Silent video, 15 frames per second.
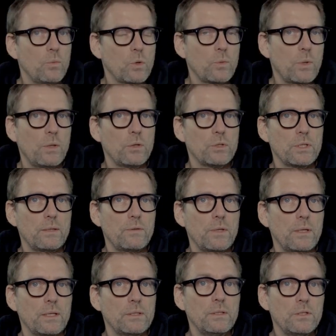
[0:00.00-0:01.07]
what we could
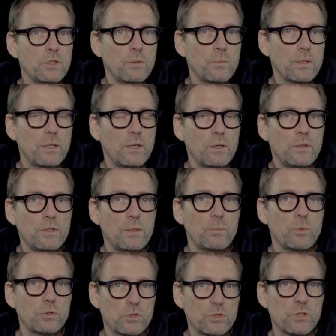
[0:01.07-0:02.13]
definitely determine in our
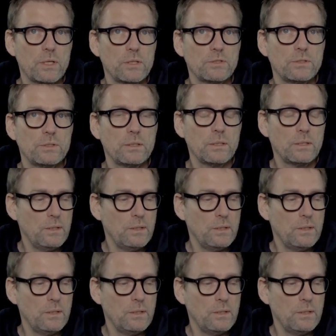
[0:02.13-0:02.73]
temperature tests